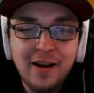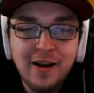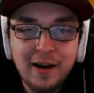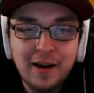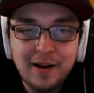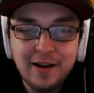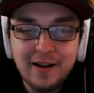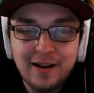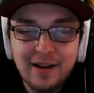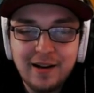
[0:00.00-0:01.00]
And
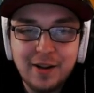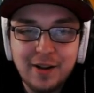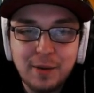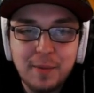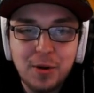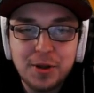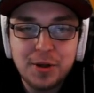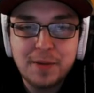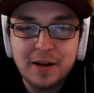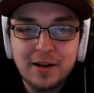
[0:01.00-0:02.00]
I think we both
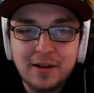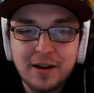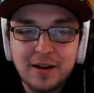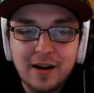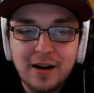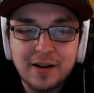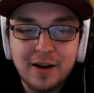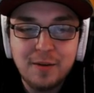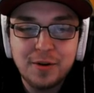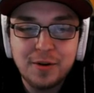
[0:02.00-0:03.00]
expected it to get knocked
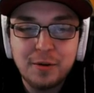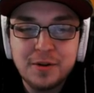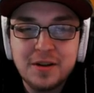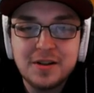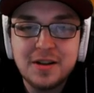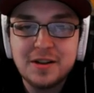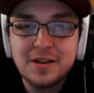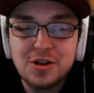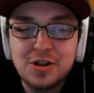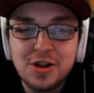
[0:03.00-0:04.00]
out, but the resistance
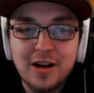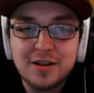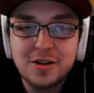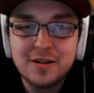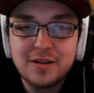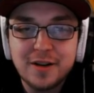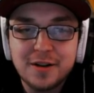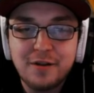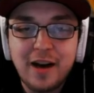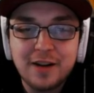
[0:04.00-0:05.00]
just
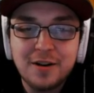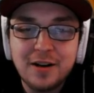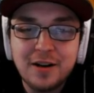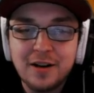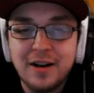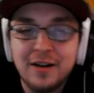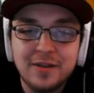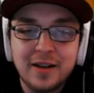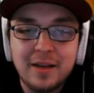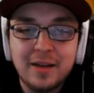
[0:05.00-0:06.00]
factored in enough
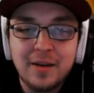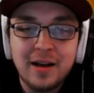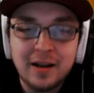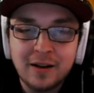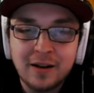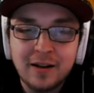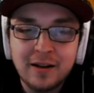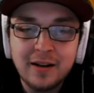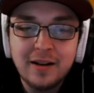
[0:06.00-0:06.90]
to keep it hanging on.